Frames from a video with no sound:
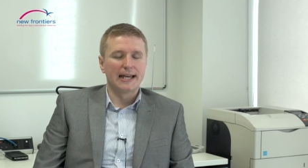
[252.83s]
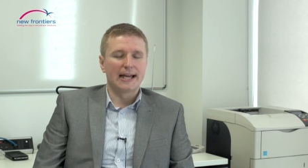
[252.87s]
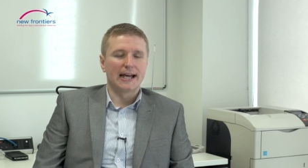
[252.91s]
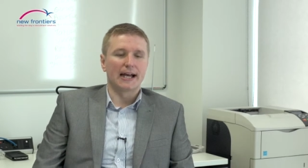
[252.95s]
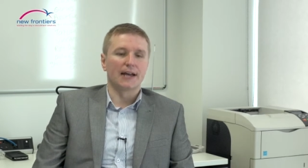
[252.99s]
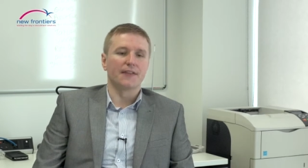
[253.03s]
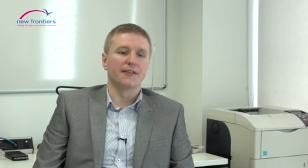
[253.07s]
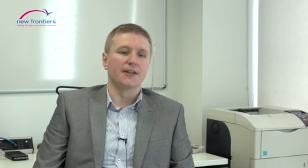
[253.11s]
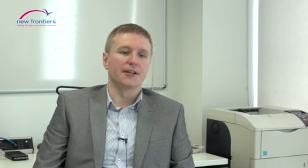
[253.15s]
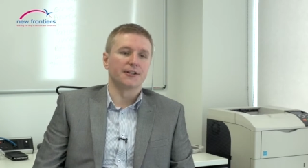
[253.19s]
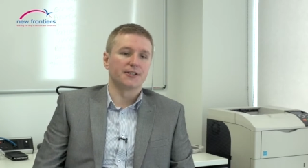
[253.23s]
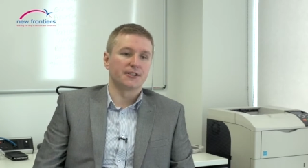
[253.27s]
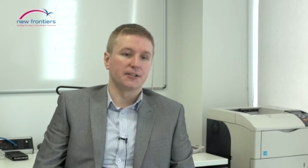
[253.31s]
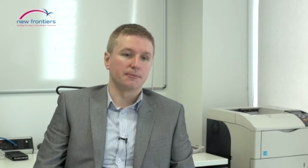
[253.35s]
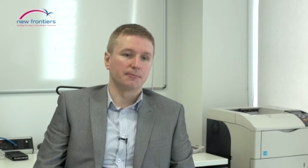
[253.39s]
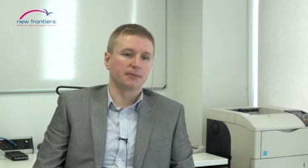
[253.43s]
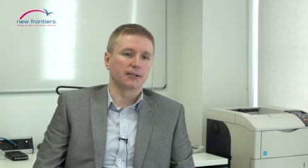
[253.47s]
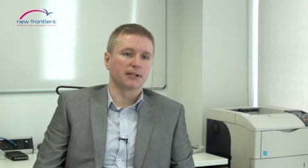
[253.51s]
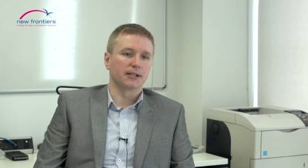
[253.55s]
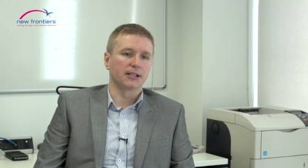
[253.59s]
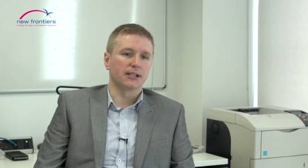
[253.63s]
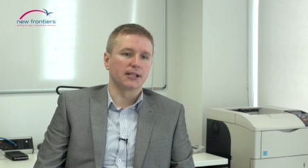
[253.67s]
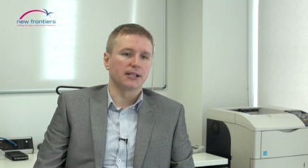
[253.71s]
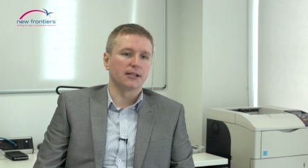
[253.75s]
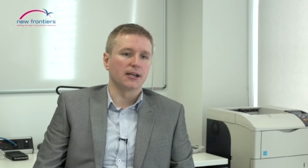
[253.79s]
and then
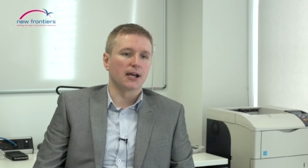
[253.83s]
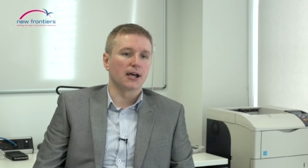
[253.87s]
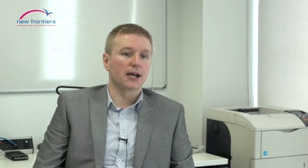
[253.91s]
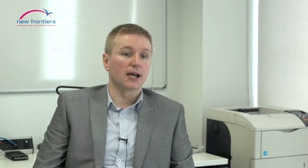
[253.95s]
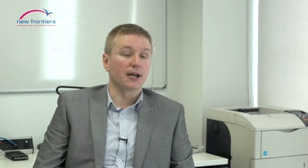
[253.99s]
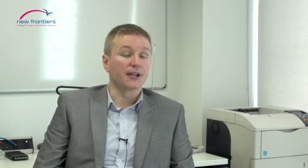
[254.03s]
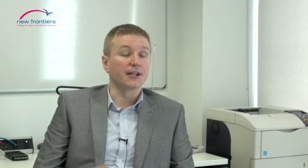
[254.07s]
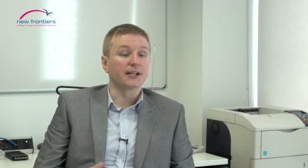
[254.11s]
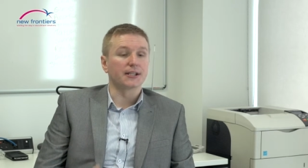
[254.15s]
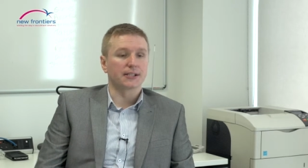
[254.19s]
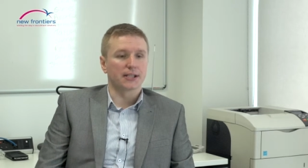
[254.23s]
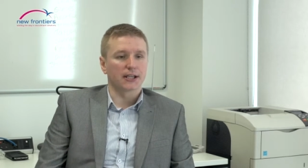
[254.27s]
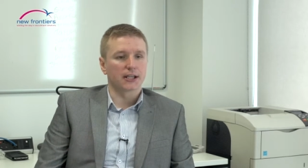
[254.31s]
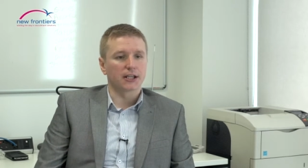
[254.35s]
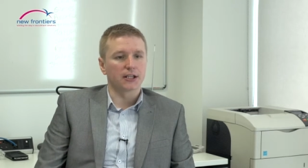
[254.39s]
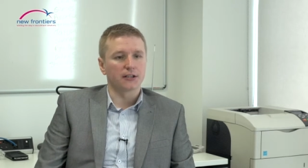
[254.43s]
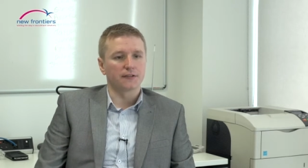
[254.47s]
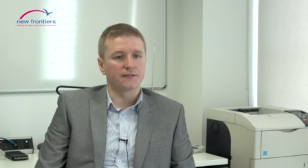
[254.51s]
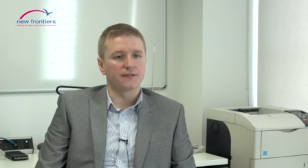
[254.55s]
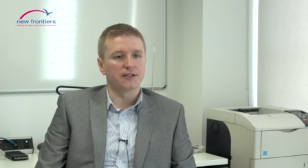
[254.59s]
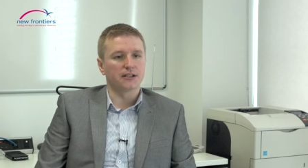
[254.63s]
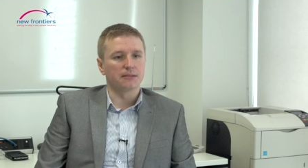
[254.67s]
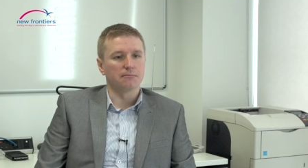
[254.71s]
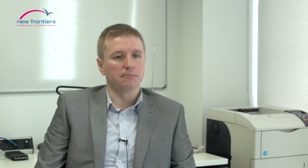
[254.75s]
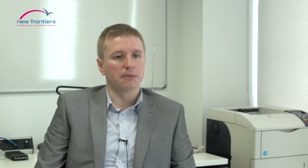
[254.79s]
typically an
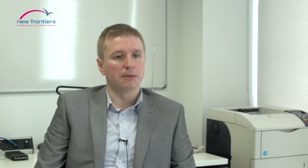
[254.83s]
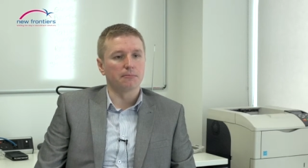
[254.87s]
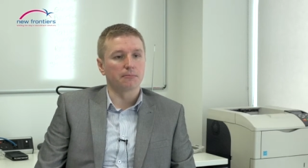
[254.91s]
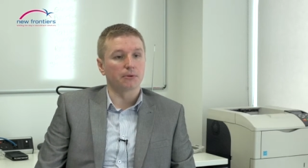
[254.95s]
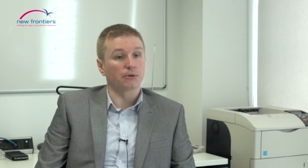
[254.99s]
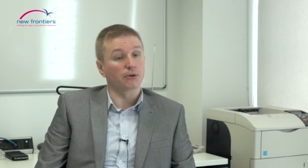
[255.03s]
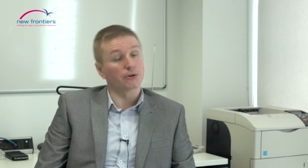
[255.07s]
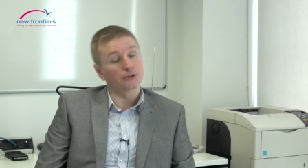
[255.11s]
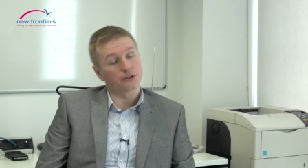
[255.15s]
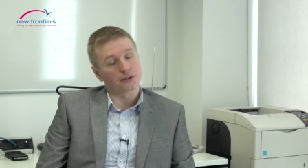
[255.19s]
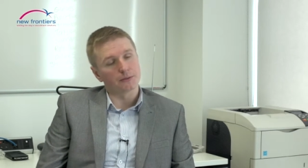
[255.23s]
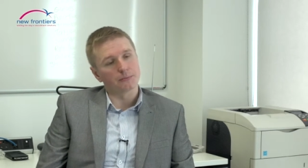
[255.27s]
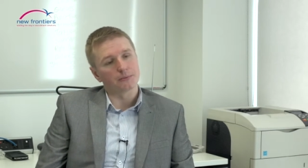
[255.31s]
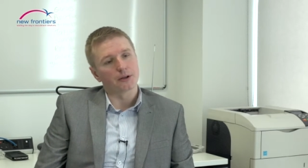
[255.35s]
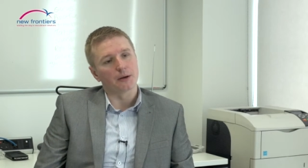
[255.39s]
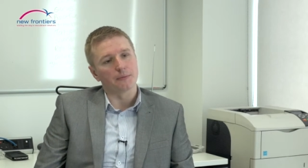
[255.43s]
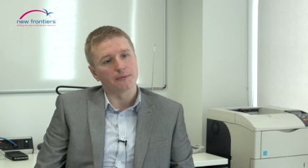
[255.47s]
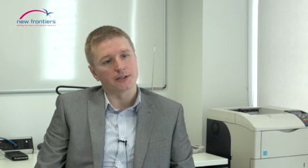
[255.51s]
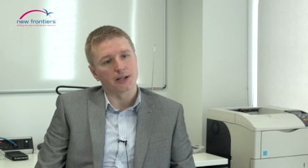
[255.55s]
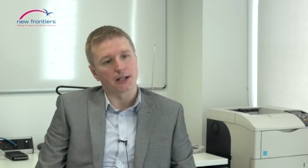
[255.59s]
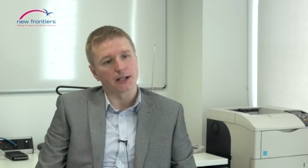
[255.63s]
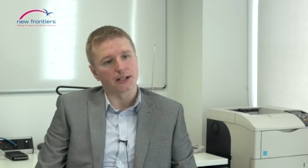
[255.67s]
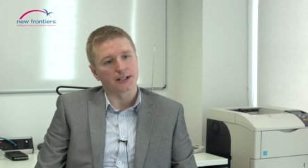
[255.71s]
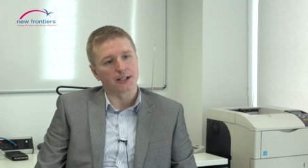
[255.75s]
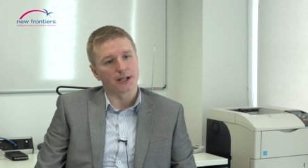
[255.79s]
executive team member or
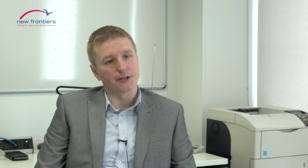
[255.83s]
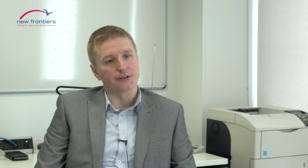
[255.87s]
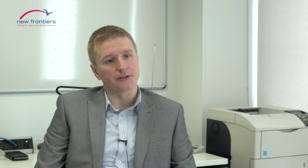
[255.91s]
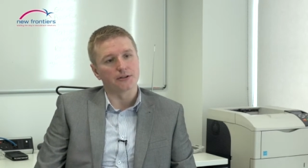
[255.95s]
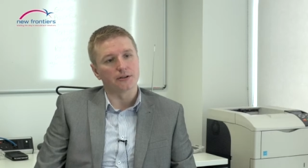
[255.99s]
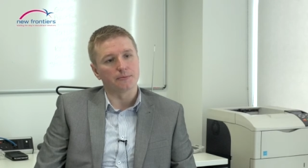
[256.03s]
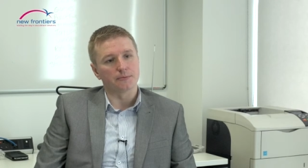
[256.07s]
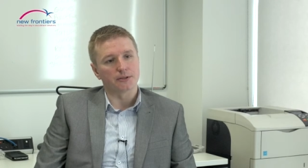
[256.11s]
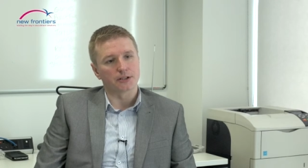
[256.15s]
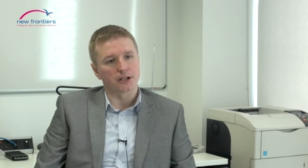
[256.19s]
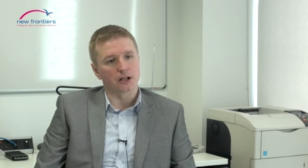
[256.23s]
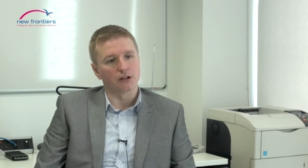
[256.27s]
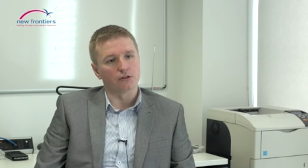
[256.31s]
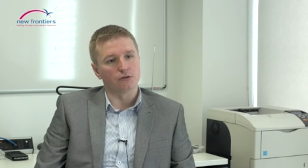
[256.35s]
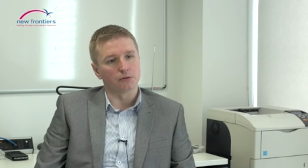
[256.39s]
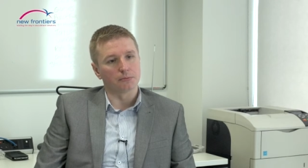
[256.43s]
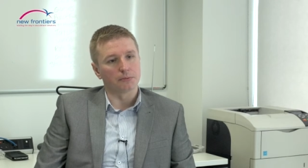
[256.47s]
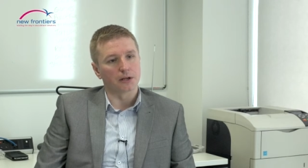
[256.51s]
sometimes Alexander himself will